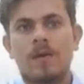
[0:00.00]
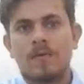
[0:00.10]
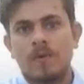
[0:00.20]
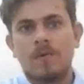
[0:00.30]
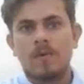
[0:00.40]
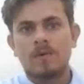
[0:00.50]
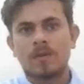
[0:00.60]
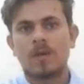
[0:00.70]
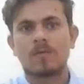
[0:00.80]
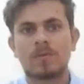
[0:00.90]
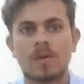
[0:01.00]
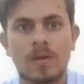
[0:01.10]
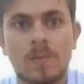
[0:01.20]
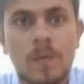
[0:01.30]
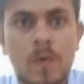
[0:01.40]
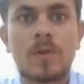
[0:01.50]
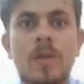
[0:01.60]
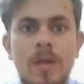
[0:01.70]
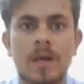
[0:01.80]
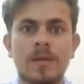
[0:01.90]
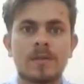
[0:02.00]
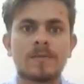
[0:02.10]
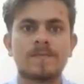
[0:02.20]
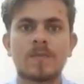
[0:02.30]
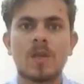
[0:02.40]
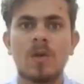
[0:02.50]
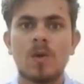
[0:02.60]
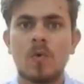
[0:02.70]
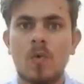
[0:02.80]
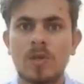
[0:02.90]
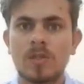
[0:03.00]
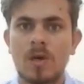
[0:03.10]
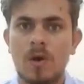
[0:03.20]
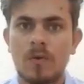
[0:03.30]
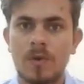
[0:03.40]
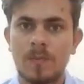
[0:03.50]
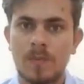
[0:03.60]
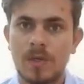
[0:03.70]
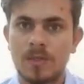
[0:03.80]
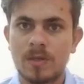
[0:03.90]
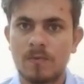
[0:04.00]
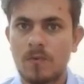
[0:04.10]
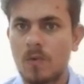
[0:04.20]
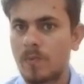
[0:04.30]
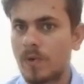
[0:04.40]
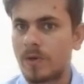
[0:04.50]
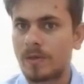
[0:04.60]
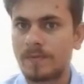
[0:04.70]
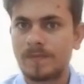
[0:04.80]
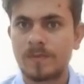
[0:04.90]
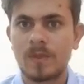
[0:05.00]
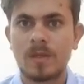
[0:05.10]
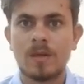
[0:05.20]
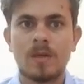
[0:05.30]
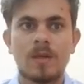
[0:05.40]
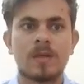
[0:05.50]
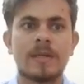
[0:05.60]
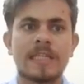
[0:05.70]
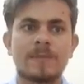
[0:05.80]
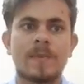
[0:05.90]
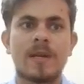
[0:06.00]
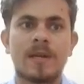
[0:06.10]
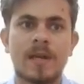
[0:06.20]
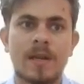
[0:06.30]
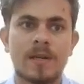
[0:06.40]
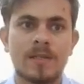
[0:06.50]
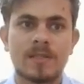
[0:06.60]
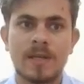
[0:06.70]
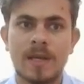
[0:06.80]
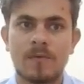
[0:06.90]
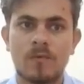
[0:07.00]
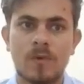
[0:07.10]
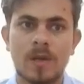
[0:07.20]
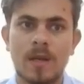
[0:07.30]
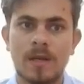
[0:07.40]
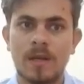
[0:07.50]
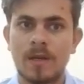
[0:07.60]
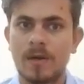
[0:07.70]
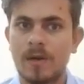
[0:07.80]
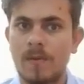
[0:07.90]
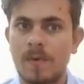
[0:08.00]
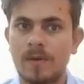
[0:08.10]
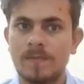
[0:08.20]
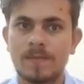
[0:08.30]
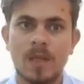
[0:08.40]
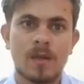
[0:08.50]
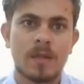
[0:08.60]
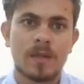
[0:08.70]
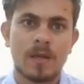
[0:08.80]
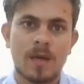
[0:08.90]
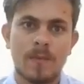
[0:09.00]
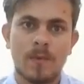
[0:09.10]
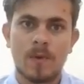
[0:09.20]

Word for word: life revolves around her brother Kenneth, who is now in prison for murder. Despite Kenny's knack for getting in trouble, they have